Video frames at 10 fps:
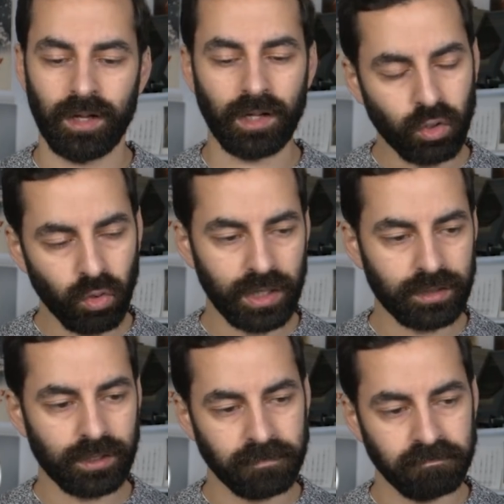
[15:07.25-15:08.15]
I'll call
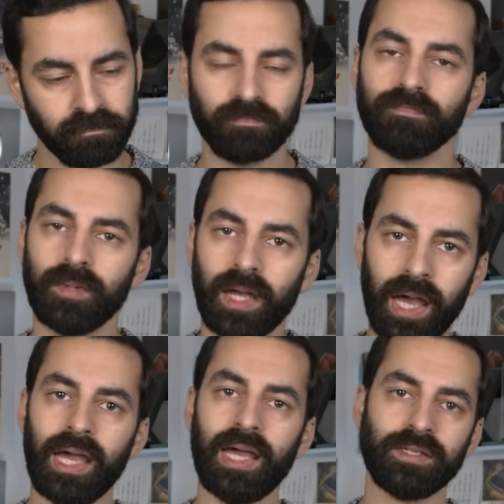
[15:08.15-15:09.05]
it
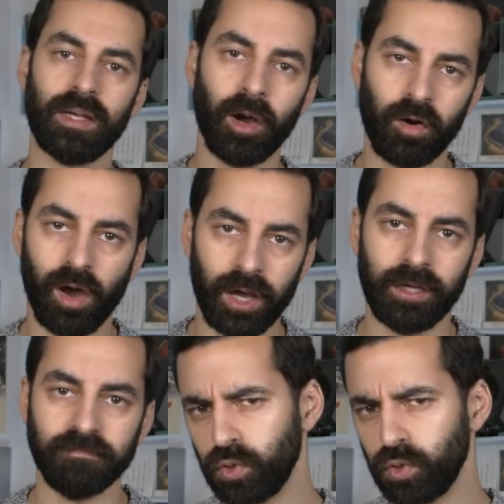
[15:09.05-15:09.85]
ASMRI.